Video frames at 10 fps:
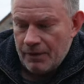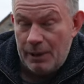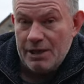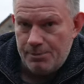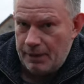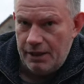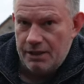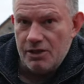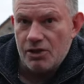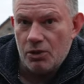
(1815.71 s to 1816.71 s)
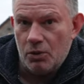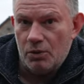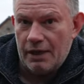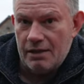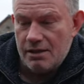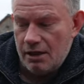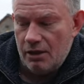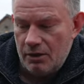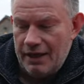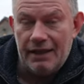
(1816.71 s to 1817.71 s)
pit speed installed, and
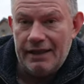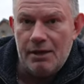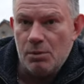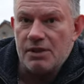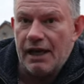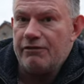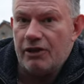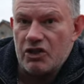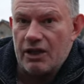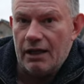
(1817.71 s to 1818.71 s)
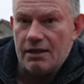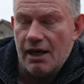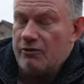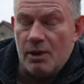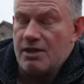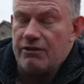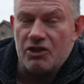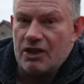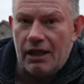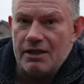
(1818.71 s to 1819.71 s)
so it enables that functionality, otherwise the
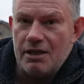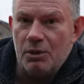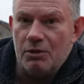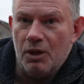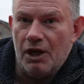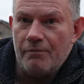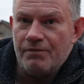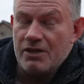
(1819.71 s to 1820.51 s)
functionality wouldn't work.